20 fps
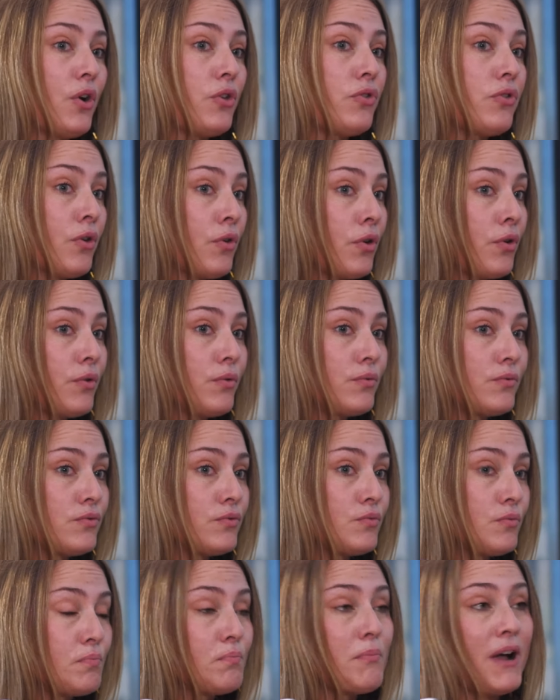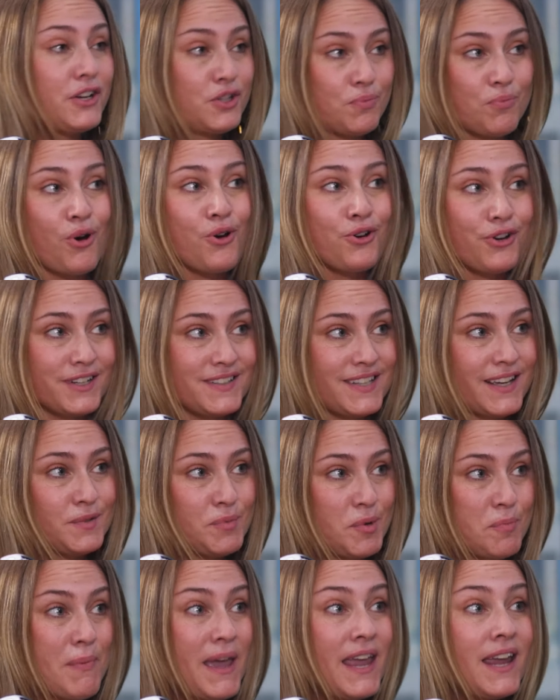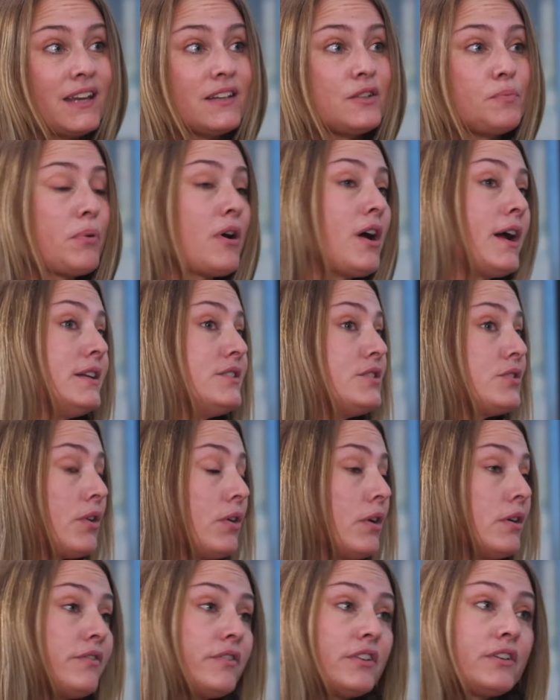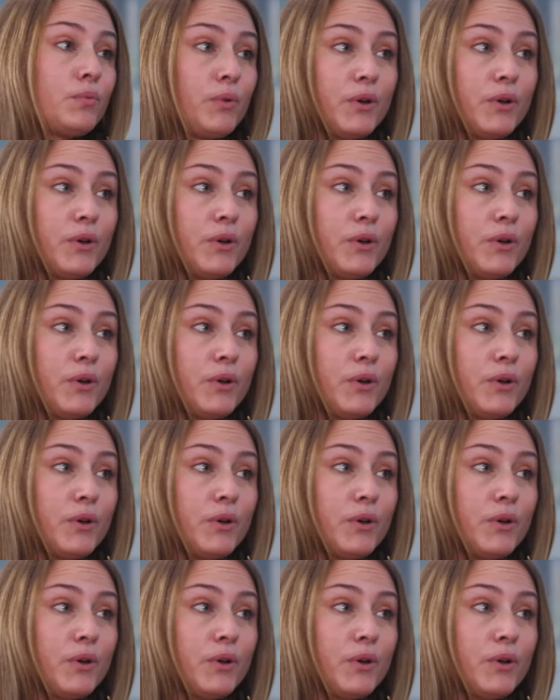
Though much progress has been made prior to COVID,